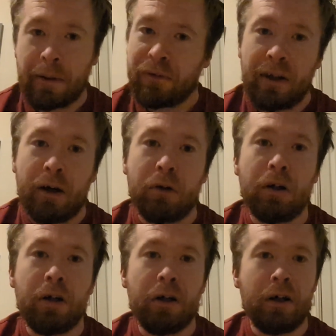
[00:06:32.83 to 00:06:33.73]
But for now,
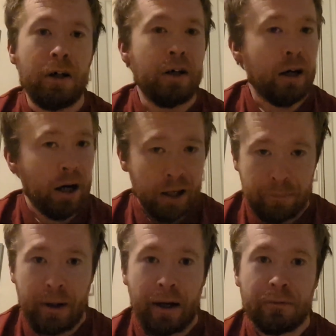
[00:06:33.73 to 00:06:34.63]

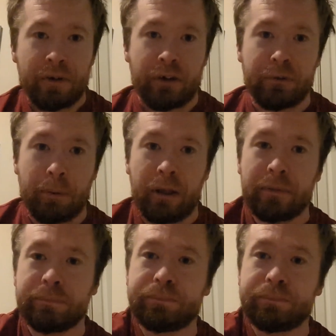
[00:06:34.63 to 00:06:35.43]
I'm out. Thanks. Bye.